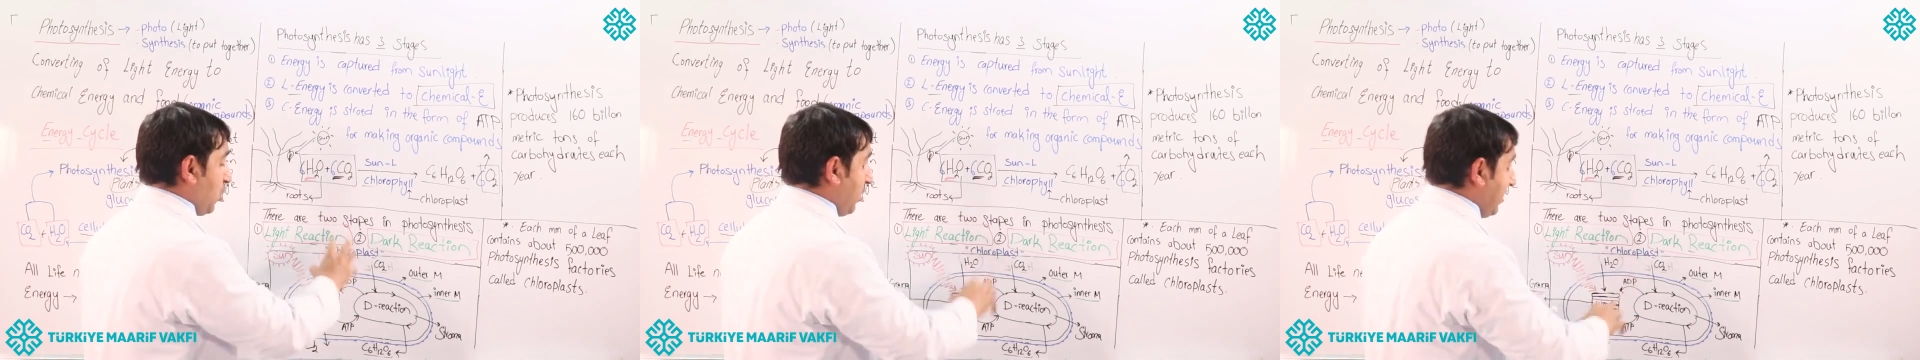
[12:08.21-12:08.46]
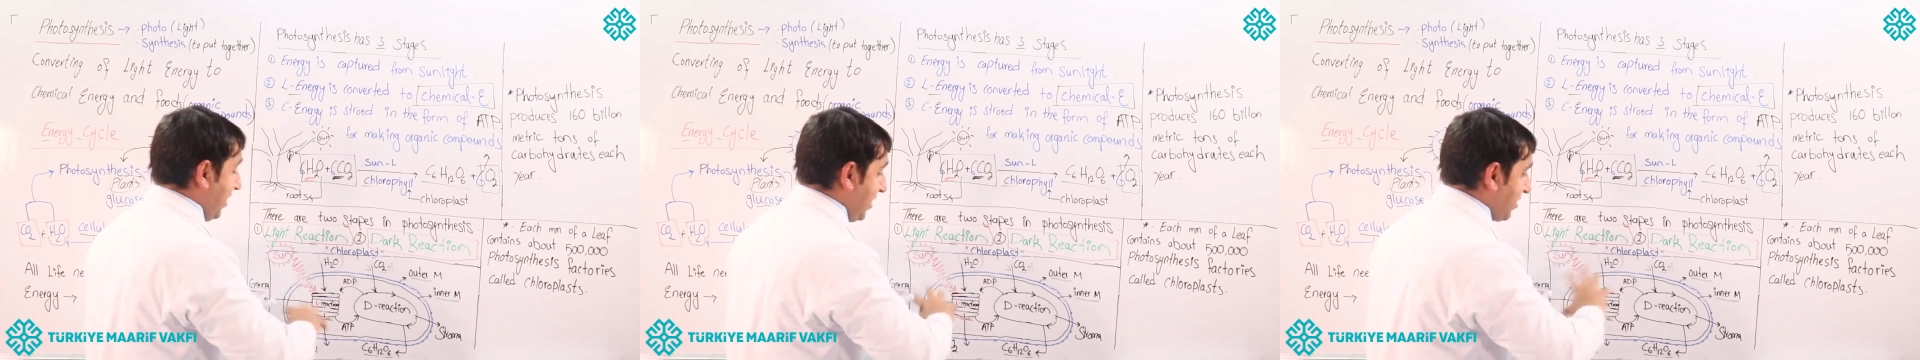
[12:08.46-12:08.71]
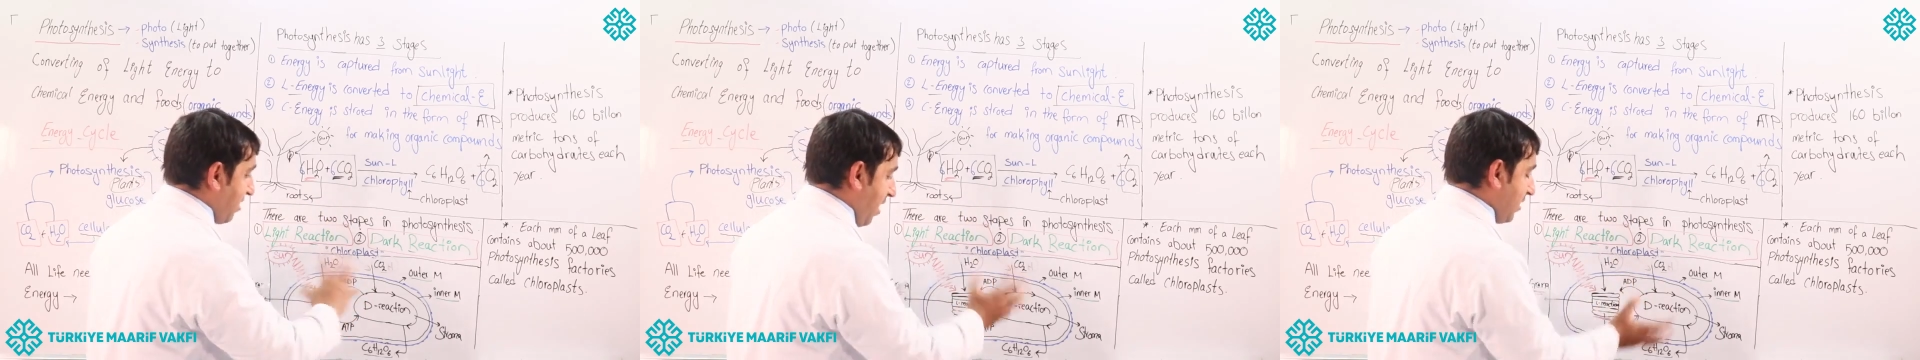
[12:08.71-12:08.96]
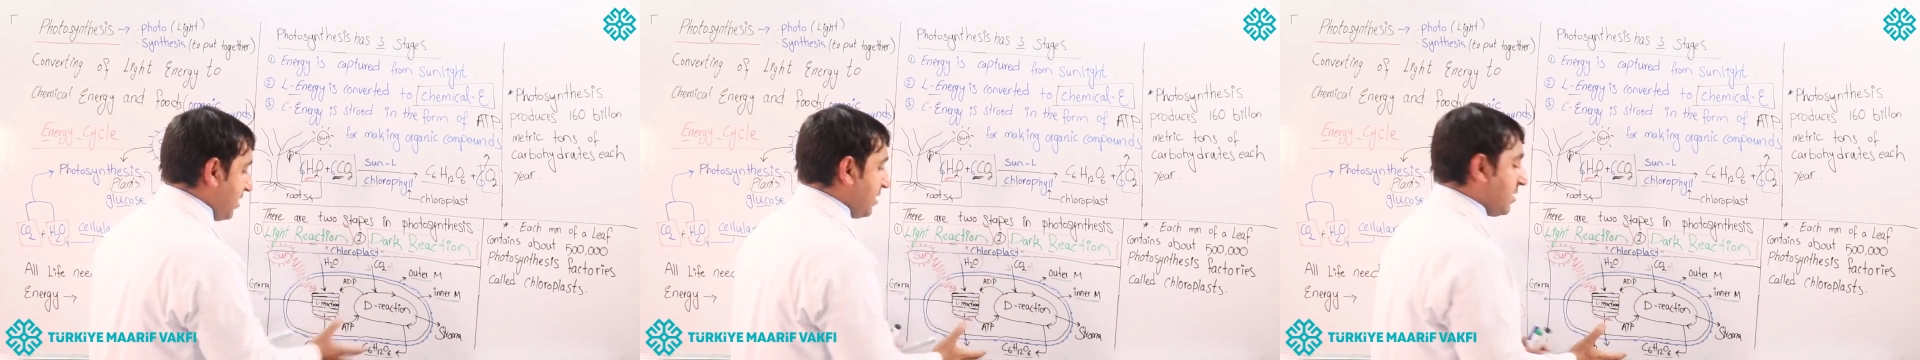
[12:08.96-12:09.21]
or these
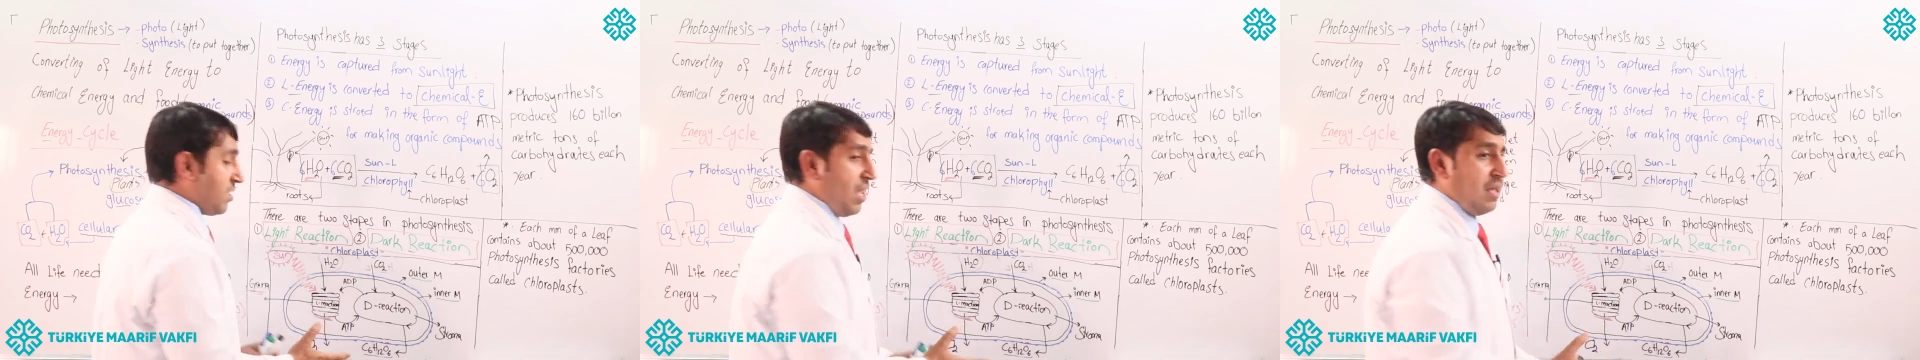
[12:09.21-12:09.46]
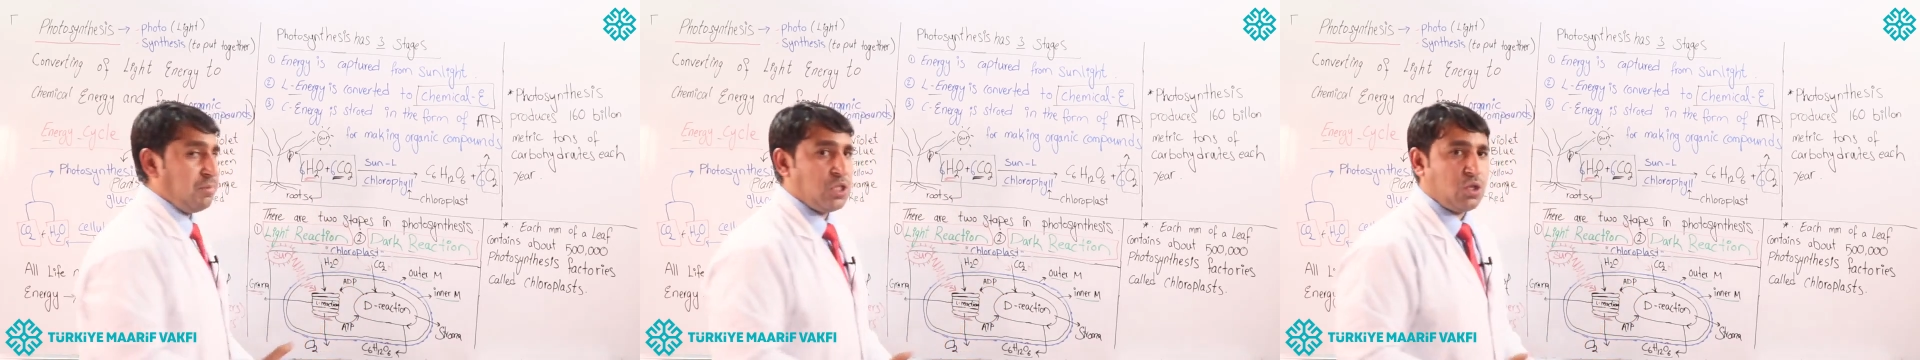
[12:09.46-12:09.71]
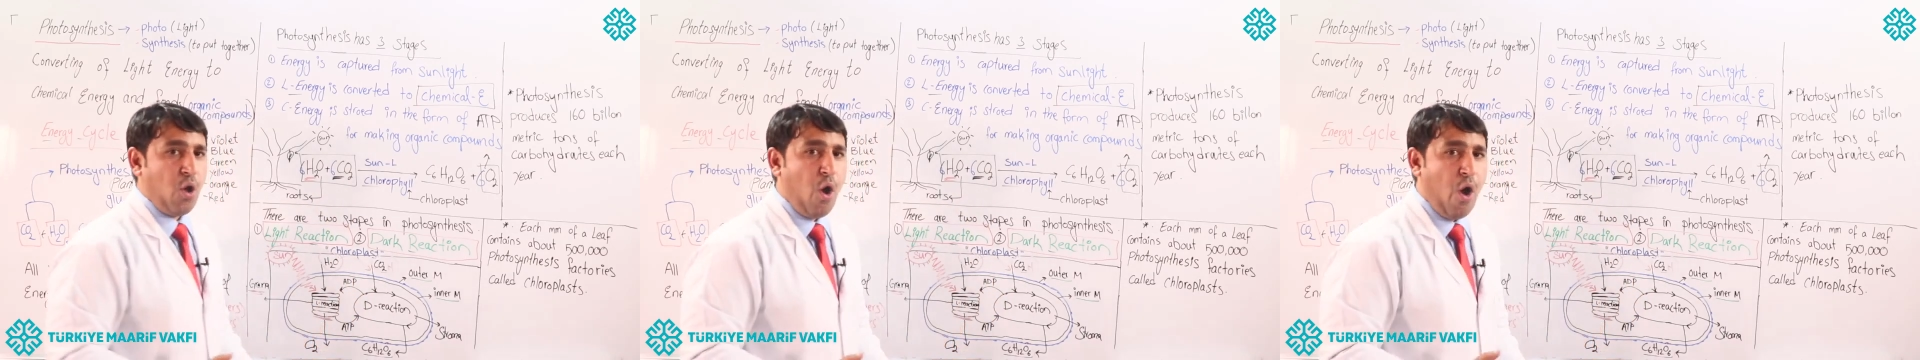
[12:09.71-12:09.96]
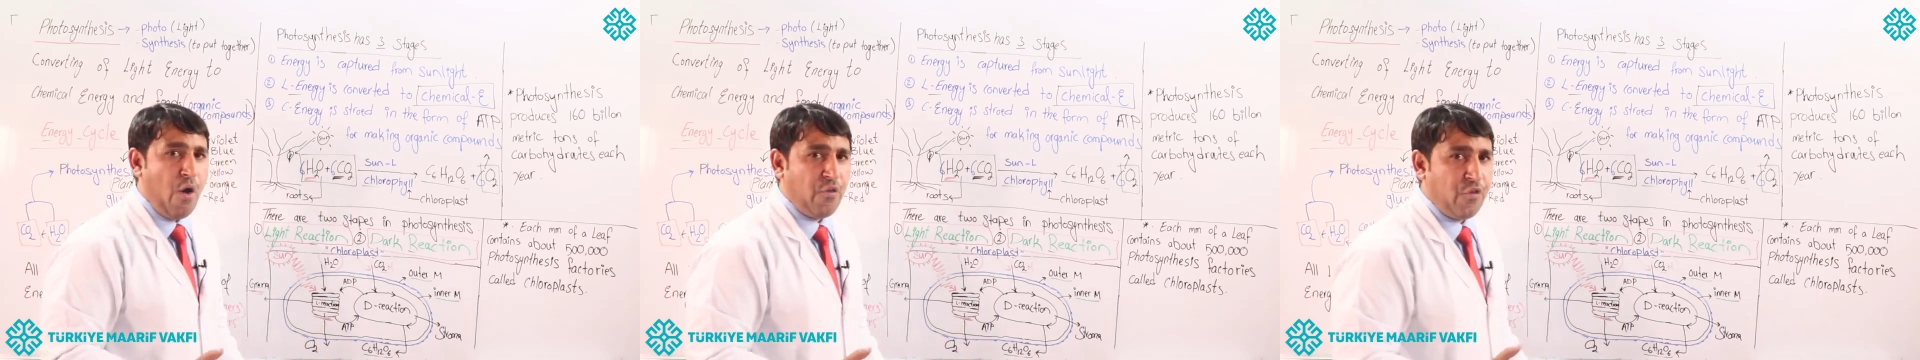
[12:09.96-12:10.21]
are the steps
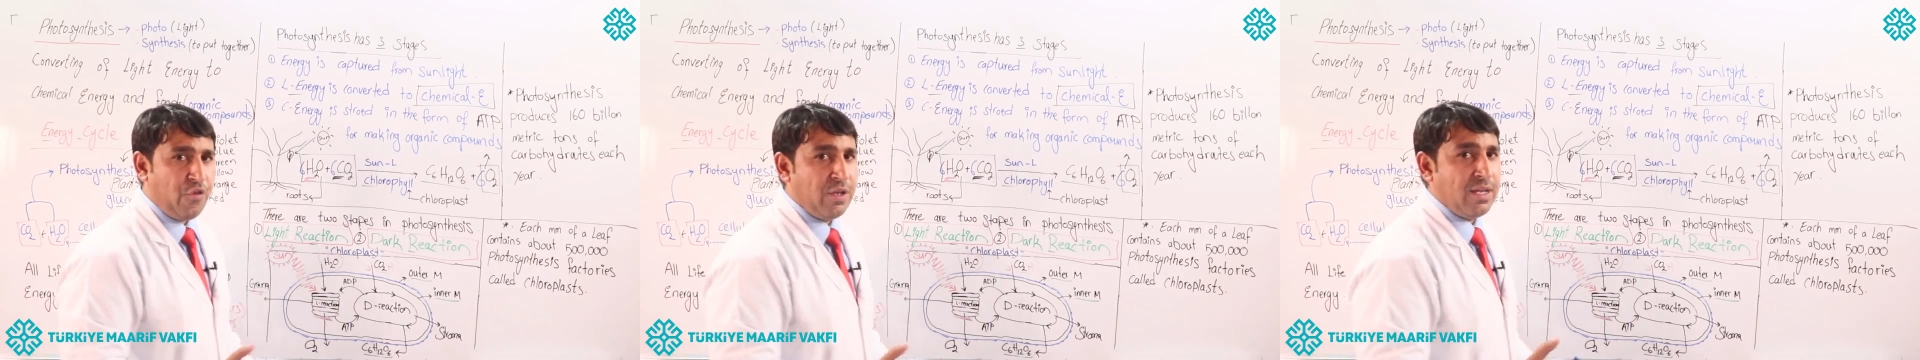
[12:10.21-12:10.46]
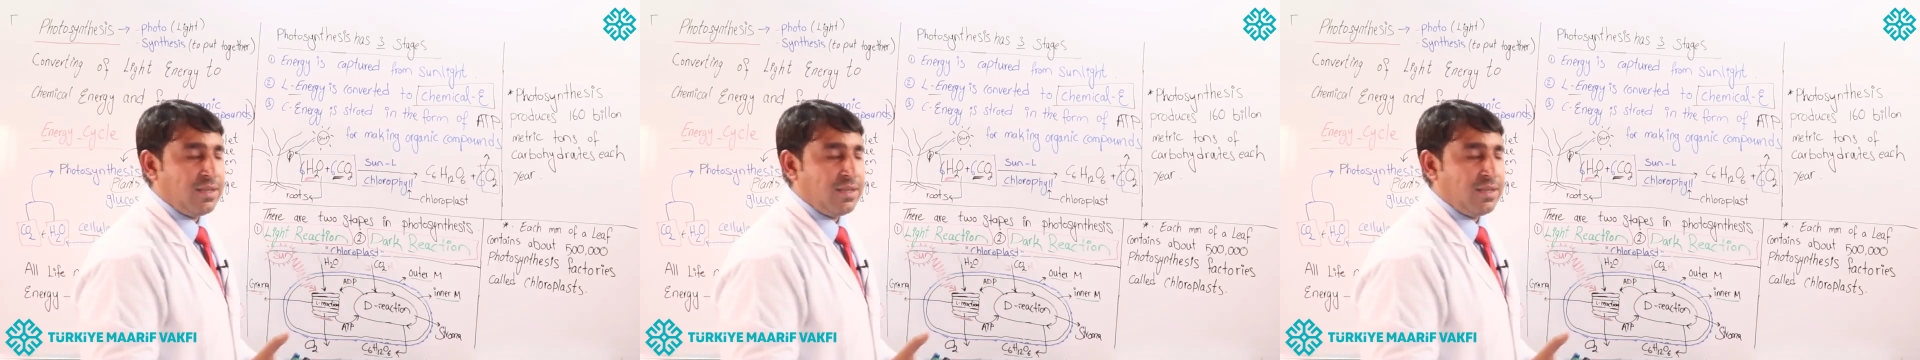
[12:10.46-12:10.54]
of